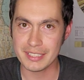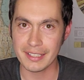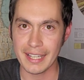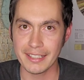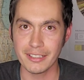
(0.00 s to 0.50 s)
to
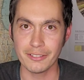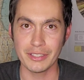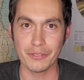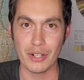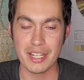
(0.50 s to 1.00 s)
kind of
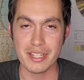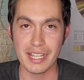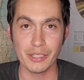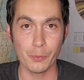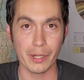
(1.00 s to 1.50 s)

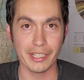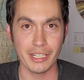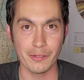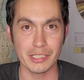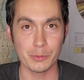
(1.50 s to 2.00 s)
differentiate what I
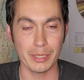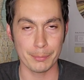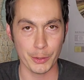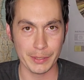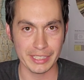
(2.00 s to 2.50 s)
noticed when
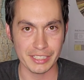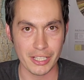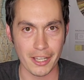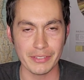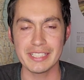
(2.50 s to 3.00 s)
brewing these
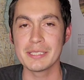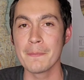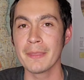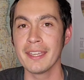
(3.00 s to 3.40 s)
coffees.